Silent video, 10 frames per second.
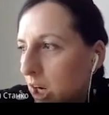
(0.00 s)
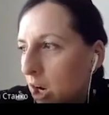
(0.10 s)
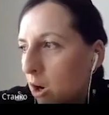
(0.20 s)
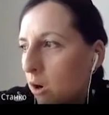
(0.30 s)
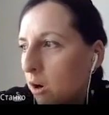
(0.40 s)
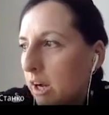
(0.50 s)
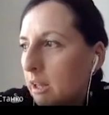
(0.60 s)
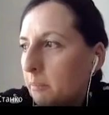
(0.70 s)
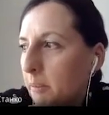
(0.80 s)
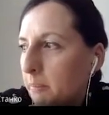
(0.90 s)
or
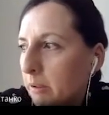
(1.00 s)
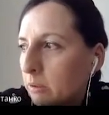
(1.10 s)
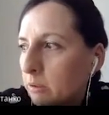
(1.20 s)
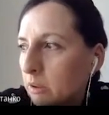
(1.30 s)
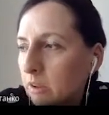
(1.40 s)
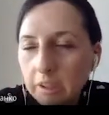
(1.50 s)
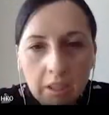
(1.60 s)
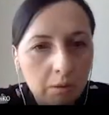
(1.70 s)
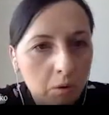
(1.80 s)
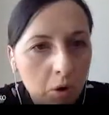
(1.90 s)
help people who don't
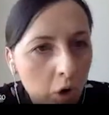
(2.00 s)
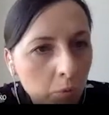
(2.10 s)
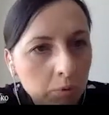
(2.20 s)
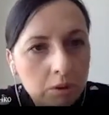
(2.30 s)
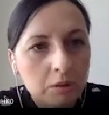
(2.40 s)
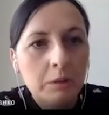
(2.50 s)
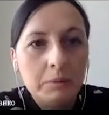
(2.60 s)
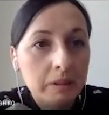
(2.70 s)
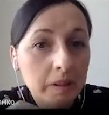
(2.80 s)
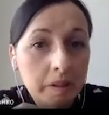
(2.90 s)
have homes, or
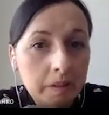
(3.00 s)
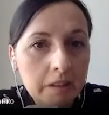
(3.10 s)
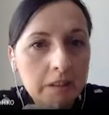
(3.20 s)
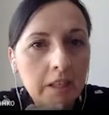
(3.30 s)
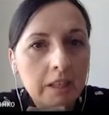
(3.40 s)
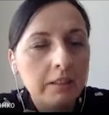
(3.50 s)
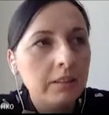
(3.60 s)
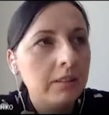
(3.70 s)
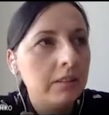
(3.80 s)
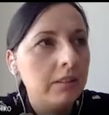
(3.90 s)
something like this. And
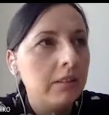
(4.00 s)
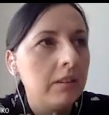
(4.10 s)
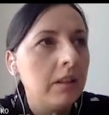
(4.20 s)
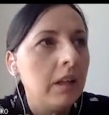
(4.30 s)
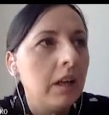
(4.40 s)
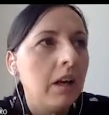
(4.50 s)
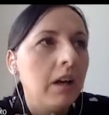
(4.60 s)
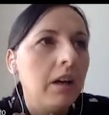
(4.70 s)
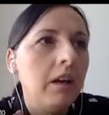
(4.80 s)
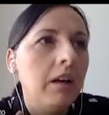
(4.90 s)

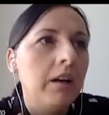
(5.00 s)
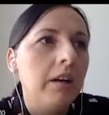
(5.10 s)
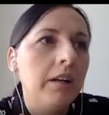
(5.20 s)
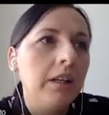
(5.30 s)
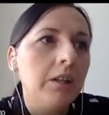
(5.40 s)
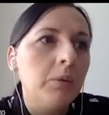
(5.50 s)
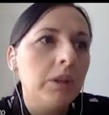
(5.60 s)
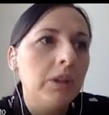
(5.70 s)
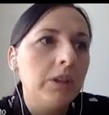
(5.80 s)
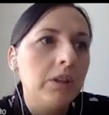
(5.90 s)
it
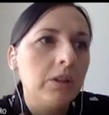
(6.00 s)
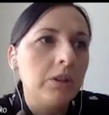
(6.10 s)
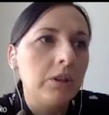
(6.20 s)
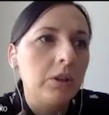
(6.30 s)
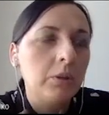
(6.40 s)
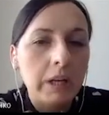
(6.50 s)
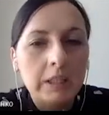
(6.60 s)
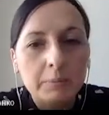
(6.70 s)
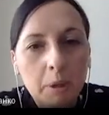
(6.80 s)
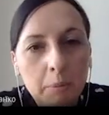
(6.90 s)
was also
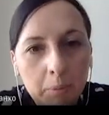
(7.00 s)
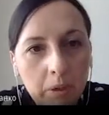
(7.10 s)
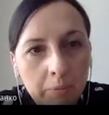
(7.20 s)
quite popular.